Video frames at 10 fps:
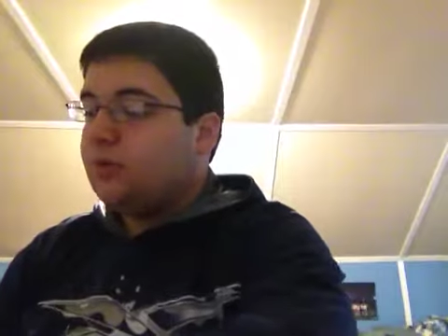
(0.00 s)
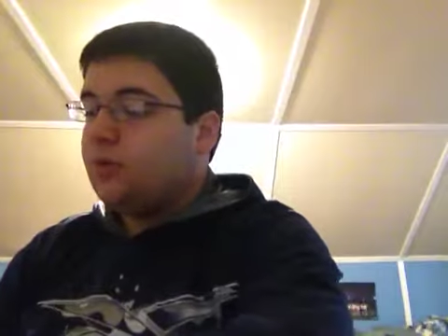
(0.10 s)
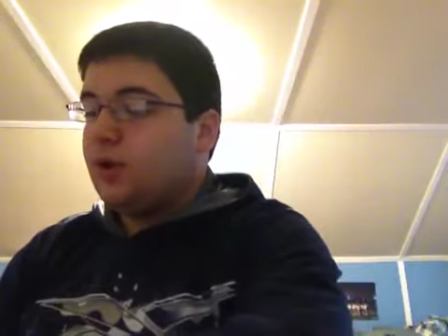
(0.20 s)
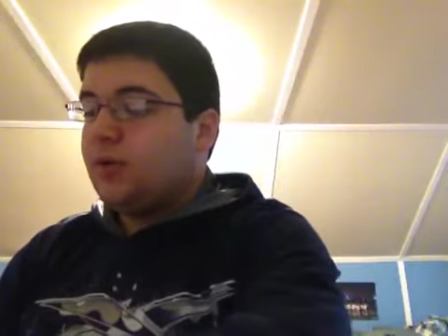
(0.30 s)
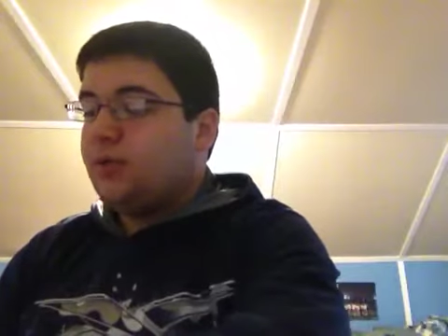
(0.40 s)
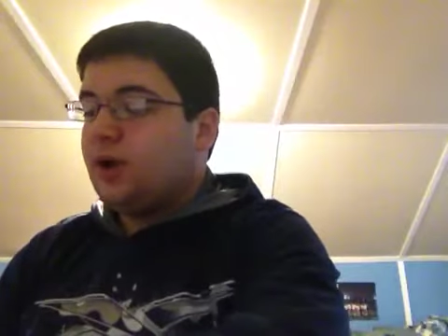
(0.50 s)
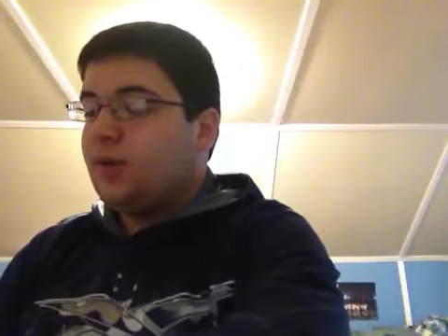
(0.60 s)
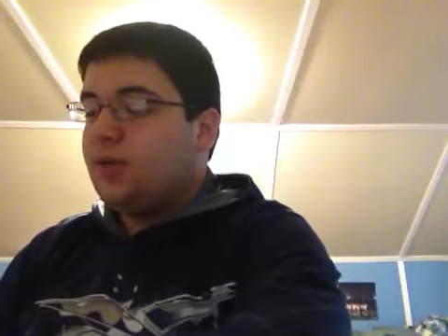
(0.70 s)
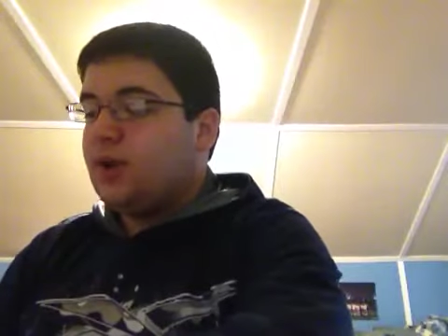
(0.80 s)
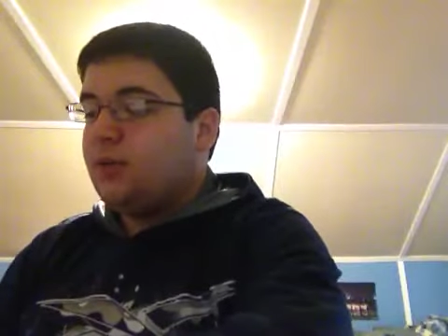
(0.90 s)
but I'm
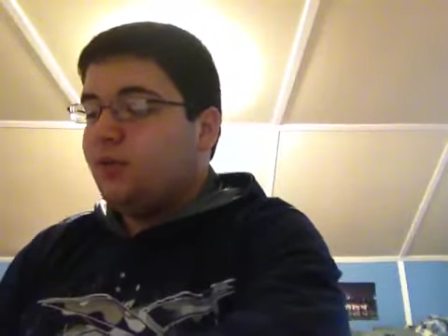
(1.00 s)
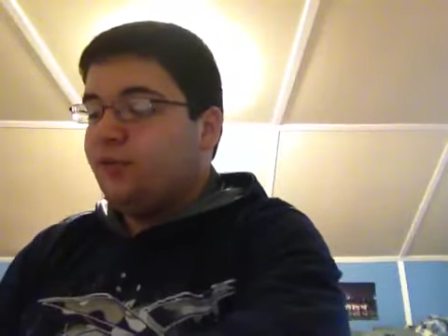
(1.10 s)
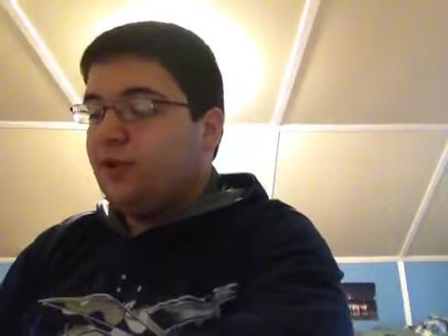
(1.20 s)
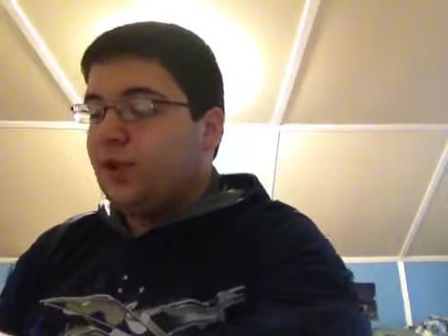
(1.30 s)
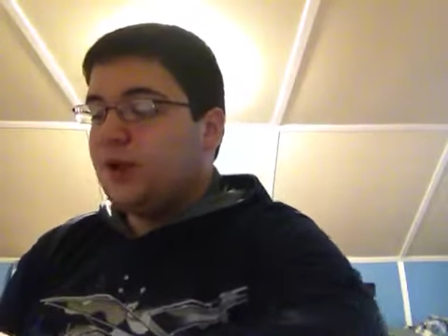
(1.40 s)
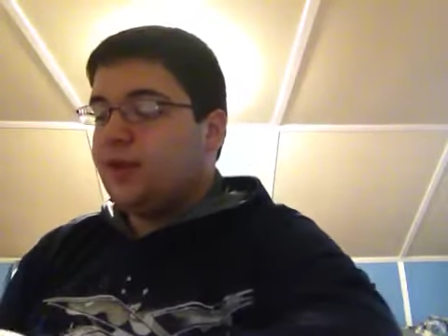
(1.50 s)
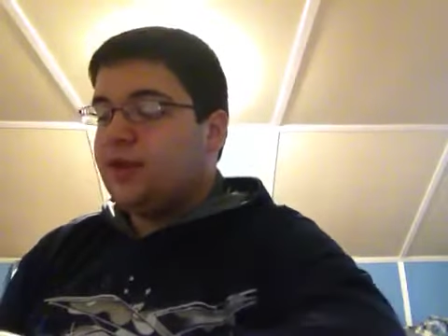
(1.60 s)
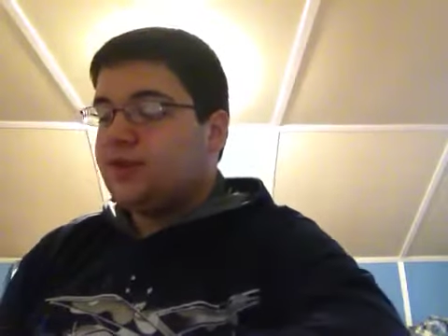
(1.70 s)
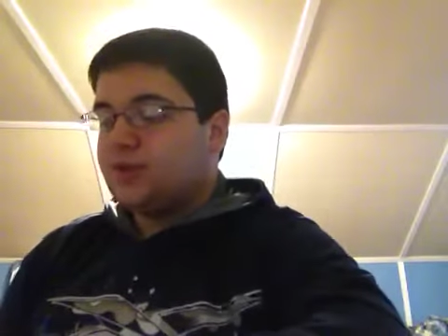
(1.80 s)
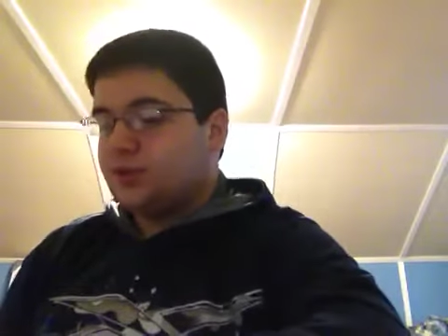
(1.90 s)
probably not moving a lot of
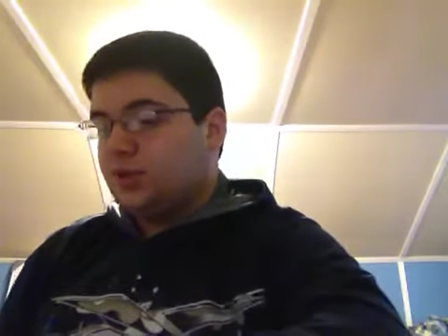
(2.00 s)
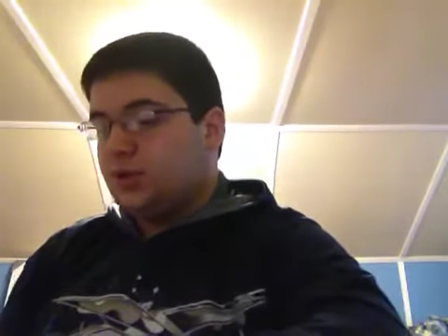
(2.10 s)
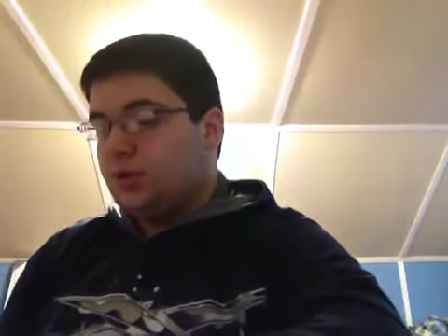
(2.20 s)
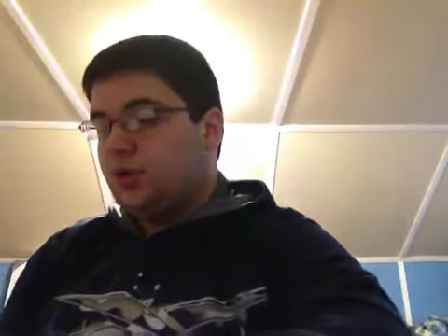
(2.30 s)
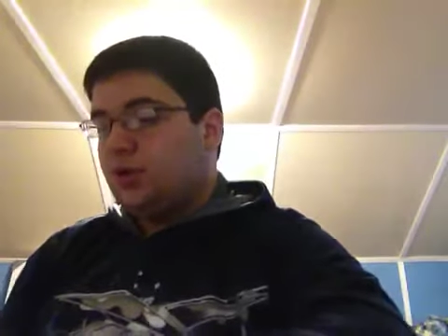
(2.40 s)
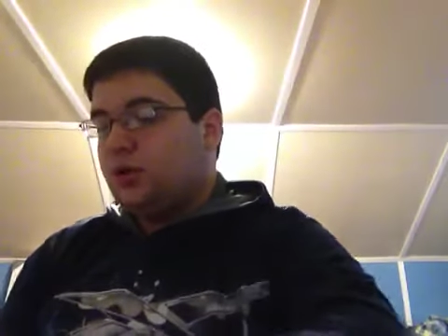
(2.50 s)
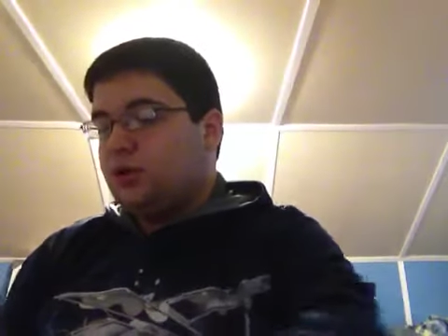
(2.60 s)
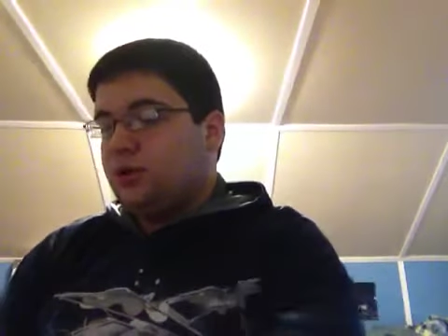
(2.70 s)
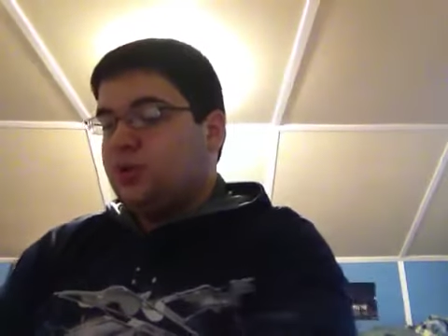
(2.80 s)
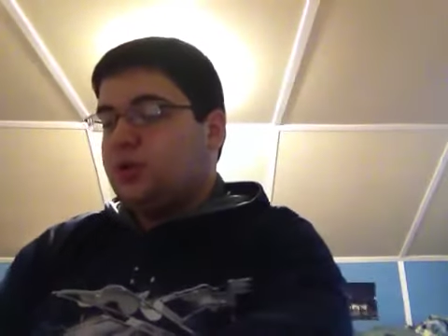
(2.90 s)
this.
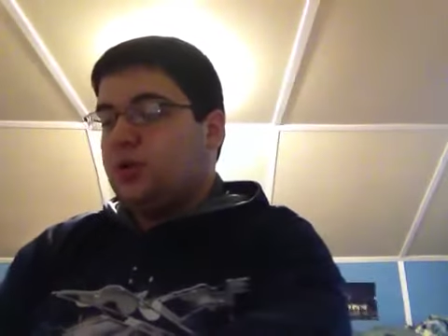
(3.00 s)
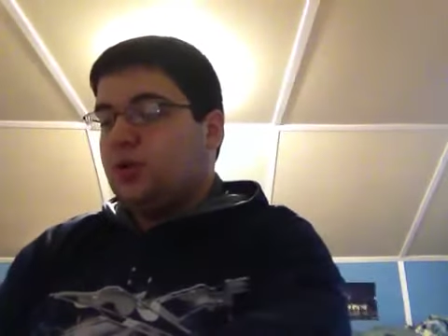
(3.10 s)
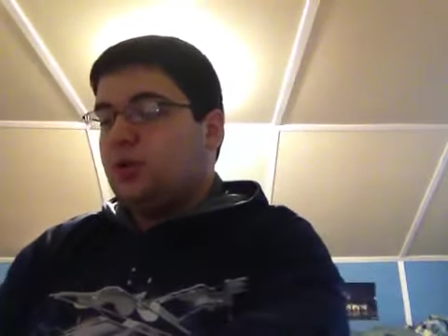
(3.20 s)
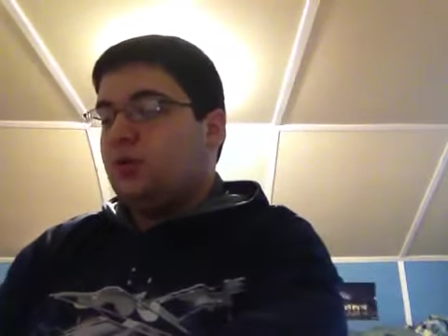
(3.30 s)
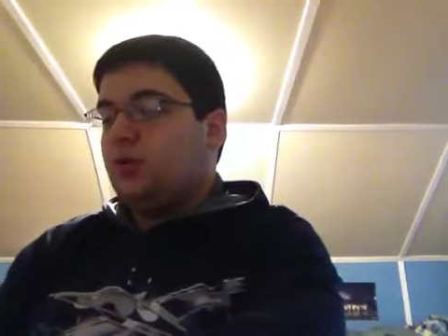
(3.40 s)
So.